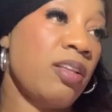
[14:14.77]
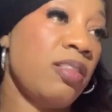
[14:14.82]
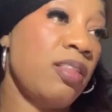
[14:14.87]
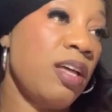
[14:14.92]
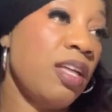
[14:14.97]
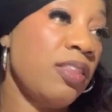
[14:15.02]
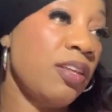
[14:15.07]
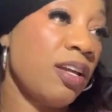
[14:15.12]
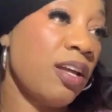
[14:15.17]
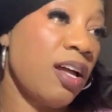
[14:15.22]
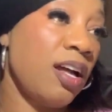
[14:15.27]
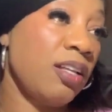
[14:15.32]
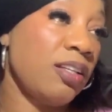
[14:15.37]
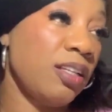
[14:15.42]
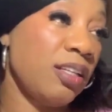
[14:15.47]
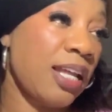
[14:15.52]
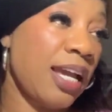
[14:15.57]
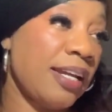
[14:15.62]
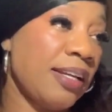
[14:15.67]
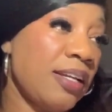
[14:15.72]
another color,
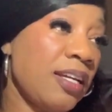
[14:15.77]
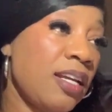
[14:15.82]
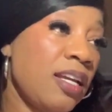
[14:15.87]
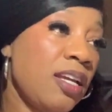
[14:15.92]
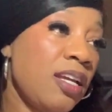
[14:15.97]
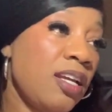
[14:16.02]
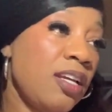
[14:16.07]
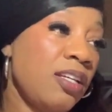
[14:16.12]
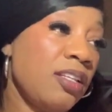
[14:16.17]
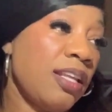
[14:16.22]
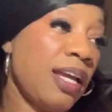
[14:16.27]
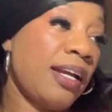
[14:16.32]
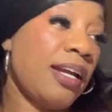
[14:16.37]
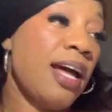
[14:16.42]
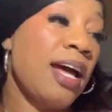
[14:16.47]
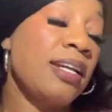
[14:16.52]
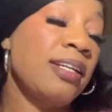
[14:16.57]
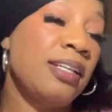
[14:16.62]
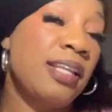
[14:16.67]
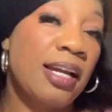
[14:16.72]
like, like
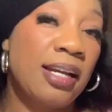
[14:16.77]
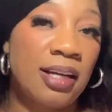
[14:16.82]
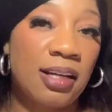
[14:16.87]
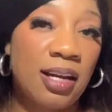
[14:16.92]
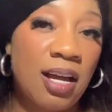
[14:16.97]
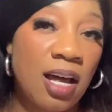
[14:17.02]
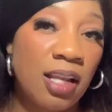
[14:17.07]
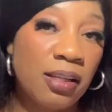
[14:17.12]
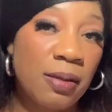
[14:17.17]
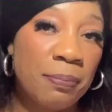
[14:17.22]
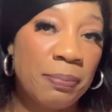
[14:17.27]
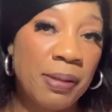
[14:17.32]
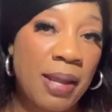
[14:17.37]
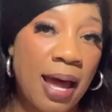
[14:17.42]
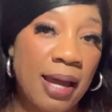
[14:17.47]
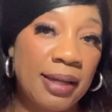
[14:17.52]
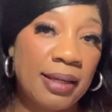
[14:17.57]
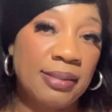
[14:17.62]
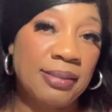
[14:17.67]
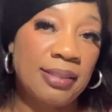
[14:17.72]
kind of like a color
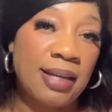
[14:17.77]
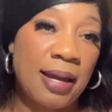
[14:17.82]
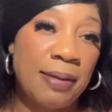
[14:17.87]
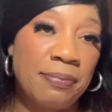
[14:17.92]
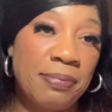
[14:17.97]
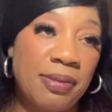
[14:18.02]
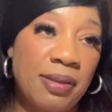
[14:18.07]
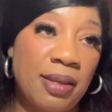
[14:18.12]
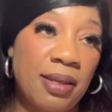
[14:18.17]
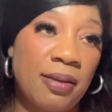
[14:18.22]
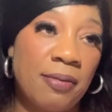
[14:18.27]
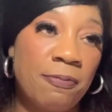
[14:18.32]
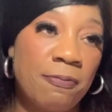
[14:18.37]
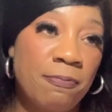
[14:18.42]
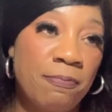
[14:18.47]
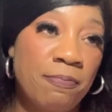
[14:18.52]
blocking type thing.